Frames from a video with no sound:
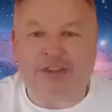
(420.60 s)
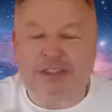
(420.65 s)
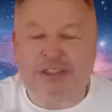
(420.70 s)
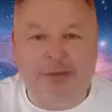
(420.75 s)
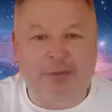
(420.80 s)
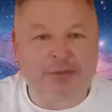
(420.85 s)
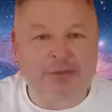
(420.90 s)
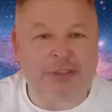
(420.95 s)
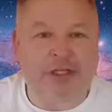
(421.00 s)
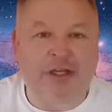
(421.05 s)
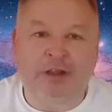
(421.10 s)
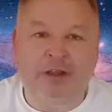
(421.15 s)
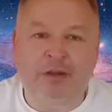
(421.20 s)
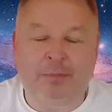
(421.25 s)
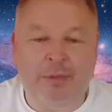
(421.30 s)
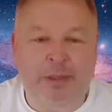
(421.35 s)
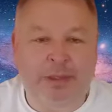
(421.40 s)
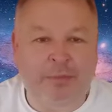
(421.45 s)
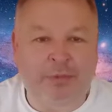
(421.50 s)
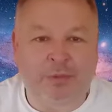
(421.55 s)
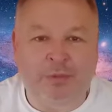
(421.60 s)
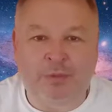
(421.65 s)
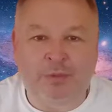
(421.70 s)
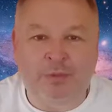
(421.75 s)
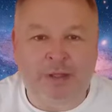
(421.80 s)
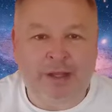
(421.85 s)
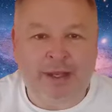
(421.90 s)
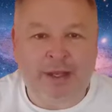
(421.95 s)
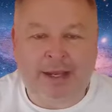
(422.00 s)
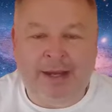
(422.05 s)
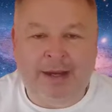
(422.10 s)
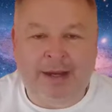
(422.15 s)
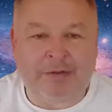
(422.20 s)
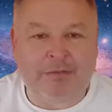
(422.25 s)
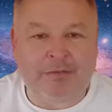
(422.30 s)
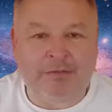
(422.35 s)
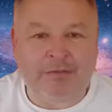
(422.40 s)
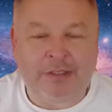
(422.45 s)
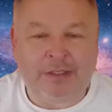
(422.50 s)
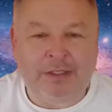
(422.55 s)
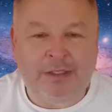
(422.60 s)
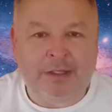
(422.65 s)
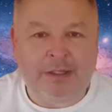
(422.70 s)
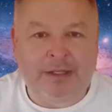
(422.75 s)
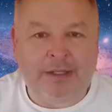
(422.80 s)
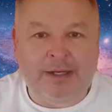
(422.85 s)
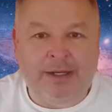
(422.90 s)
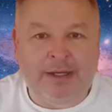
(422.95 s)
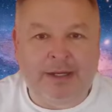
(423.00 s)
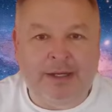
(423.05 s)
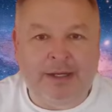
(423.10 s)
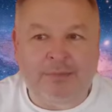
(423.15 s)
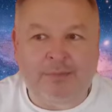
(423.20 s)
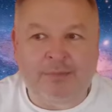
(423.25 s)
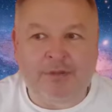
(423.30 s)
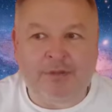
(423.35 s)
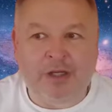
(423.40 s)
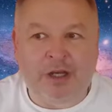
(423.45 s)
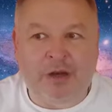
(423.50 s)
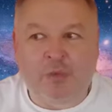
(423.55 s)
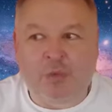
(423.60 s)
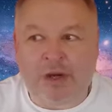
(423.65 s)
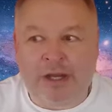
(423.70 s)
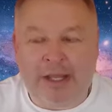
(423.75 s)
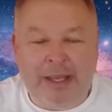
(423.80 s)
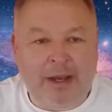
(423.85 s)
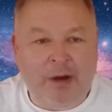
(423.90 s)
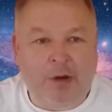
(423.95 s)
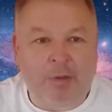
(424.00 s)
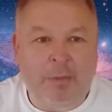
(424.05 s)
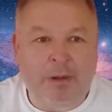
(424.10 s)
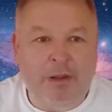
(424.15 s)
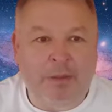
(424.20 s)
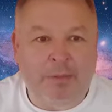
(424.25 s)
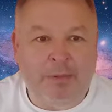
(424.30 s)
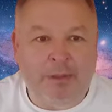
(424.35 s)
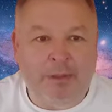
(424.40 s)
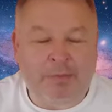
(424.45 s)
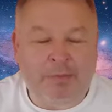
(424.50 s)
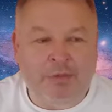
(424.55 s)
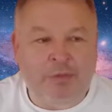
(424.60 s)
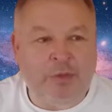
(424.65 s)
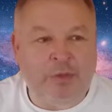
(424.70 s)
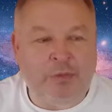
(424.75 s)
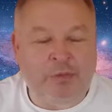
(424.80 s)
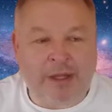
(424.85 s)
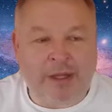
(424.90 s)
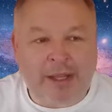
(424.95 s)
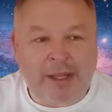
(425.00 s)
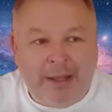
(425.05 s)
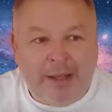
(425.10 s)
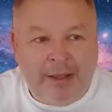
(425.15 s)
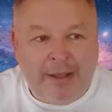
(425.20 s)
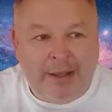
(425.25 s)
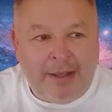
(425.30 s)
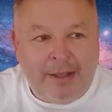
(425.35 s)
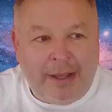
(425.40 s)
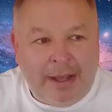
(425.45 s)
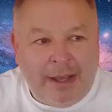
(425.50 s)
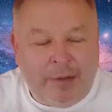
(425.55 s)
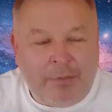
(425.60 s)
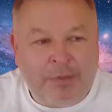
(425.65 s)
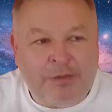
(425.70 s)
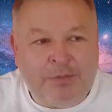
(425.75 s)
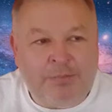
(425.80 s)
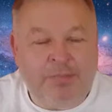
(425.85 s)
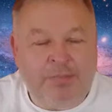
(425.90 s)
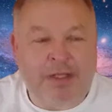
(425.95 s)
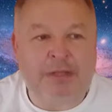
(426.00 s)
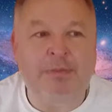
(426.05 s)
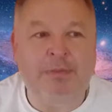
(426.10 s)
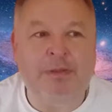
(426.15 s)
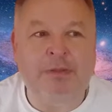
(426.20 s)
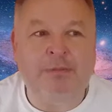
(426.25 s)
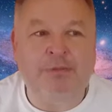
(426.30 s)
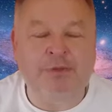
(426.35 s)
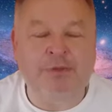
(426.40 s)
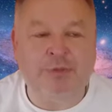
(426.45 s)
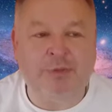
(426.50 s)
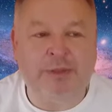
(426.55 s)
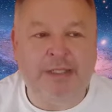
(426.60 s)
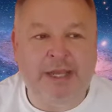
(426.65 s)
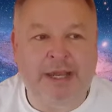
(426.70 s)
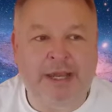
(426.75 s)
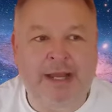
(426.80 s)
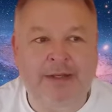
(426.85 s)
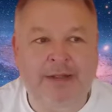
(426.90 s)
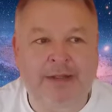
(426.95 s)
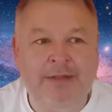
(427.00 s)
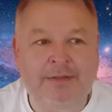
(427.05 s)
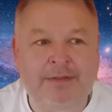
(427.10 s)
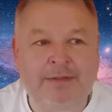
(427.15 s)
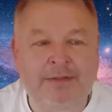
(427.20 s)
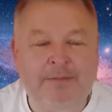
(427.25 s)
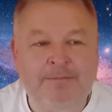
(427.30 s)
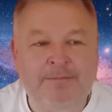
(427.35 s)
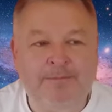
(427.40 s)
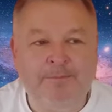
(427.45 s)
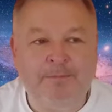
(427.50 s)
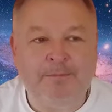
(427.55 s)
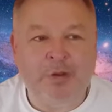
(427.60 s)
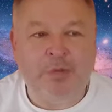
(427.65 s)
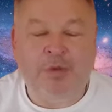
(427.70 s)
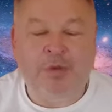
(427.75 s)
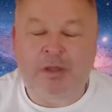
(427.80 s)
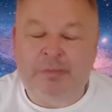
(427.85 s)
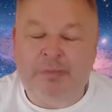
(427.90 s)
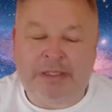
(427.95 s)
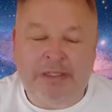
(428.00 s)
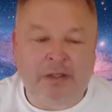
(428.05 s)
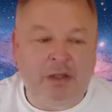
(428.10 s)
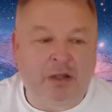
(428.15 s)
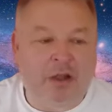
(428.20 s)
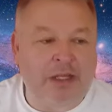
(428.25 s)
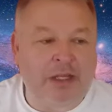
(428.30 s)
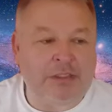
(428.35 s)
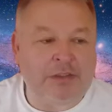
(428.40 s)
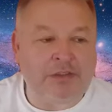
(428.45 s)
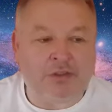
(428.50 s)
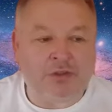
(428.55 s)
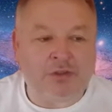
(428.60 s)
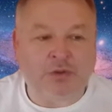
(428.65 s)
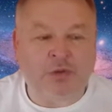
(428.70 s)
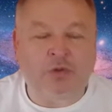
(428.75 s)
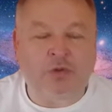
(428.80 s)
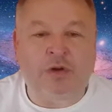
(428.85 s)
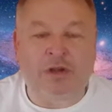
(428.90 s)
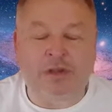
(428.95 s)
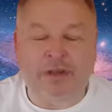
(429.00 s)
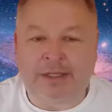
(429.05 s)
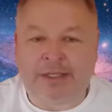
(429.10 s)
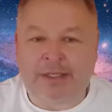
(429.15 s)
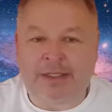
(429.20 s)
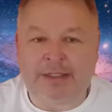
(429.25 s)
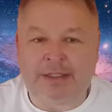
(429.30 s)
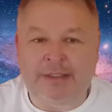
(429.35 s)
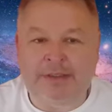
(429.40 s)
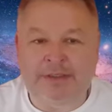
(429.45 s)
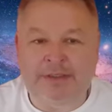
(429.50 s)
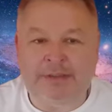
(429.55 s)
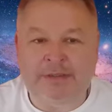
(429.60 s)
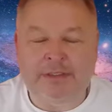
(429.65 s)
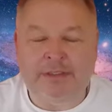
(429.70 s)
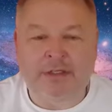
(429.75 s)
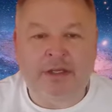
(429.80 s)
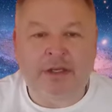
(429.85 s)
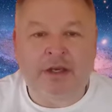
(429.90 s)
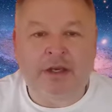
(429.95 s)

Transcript: shouting other people out. I want to help other people. We want to help as many people as we can, whether it be clients or other healers.